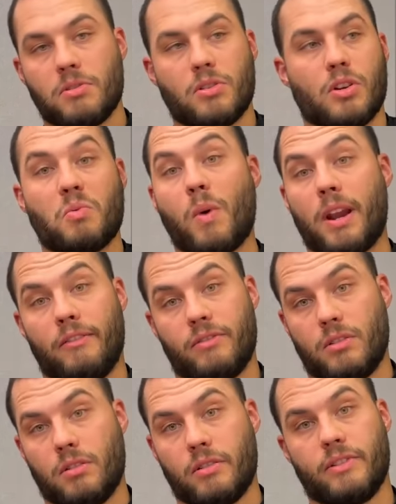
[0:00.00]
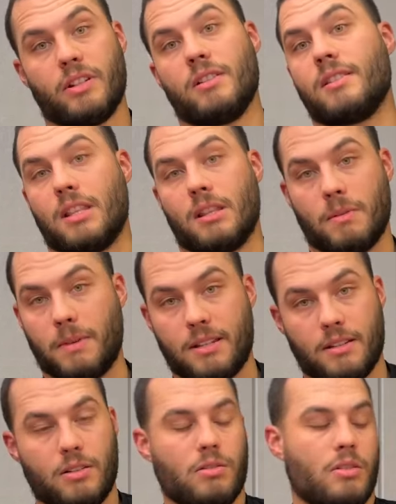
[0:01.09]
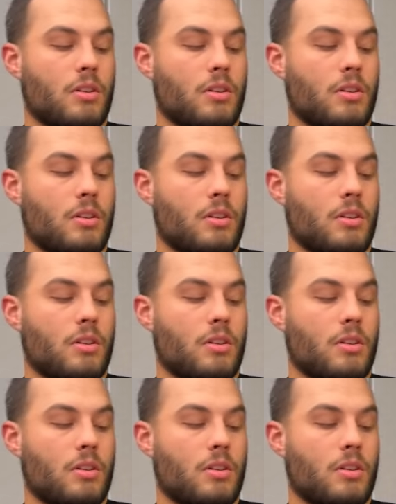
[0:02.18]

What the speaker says: search wedding photographer, send them a message.